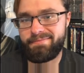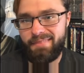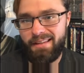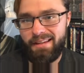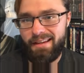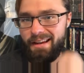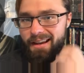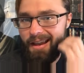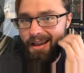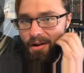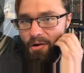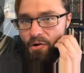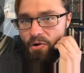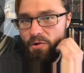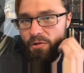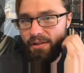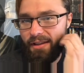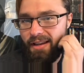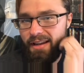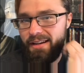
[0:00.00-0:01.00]
like
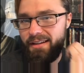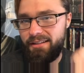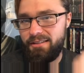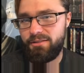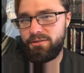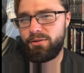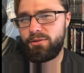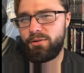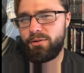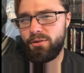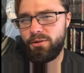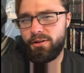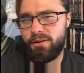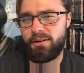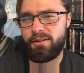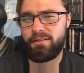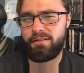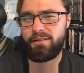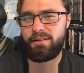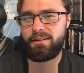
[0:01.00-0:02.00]
early 80s New York.